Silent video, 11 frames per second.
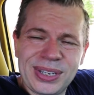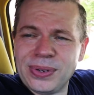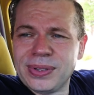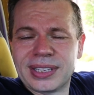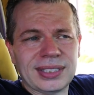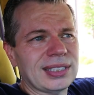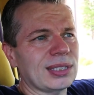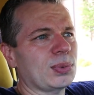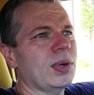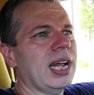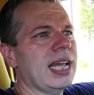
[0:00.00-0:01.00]
to do this. This
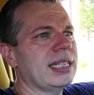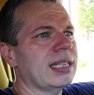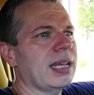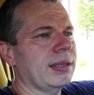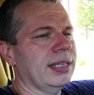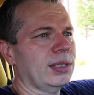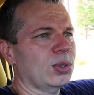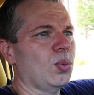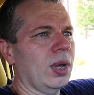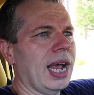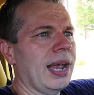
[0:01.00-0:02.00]
is what I this is
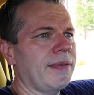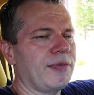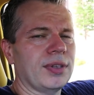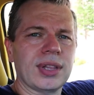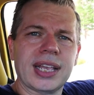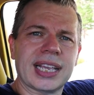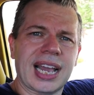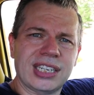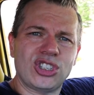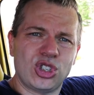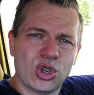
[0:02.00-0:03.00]
what I feel like
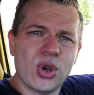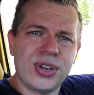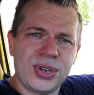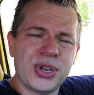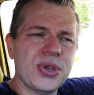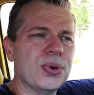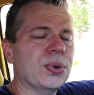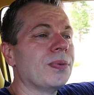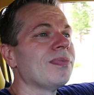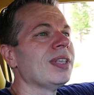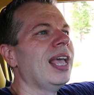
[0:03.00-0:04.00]
I should do,
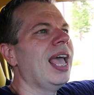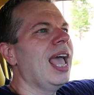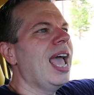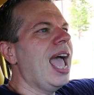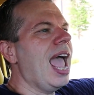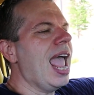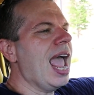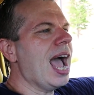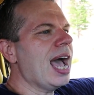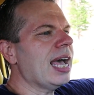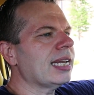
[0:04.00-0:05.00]

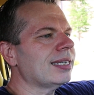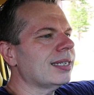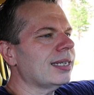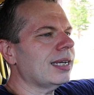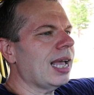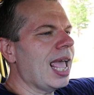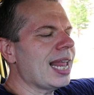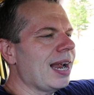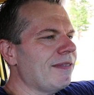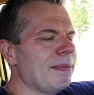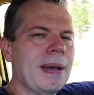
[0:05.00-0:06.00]
and and
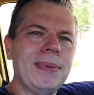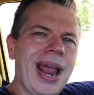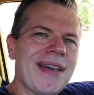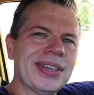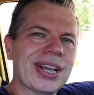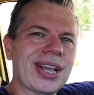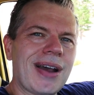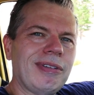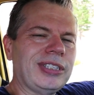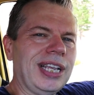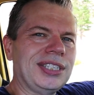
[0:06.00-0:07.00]
I remember having a
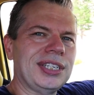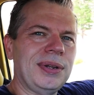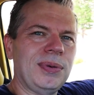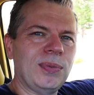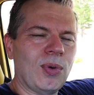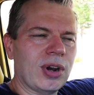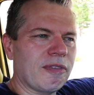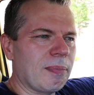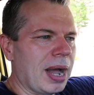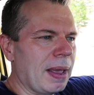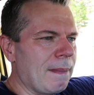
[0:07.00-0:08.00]
conversation in one
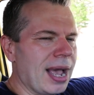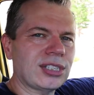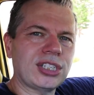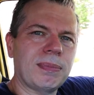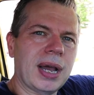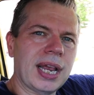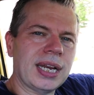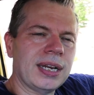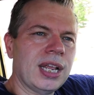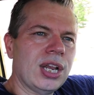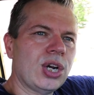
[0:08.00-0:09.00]
of my
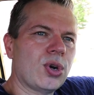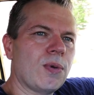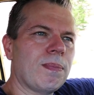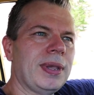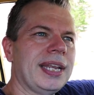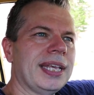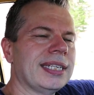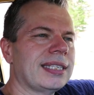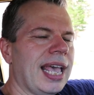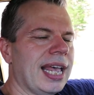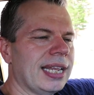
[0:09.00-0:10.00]
mastermind group
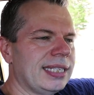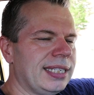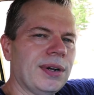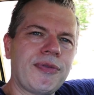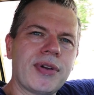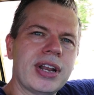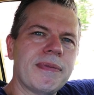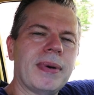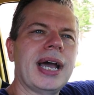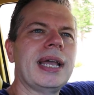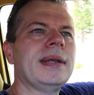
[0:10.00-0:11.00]
meetings, and a dear friend of
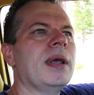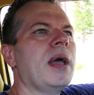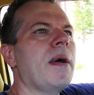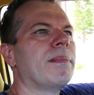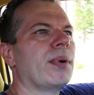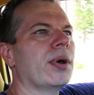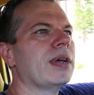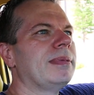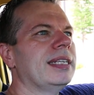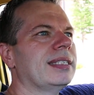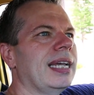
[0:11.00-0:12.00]
mine brought
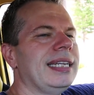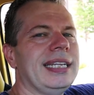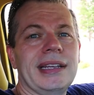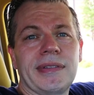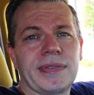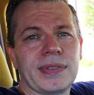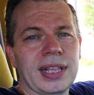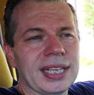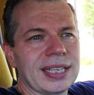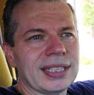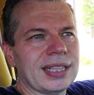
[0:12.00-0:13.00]
up this idea of
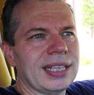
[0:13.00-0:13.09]
like,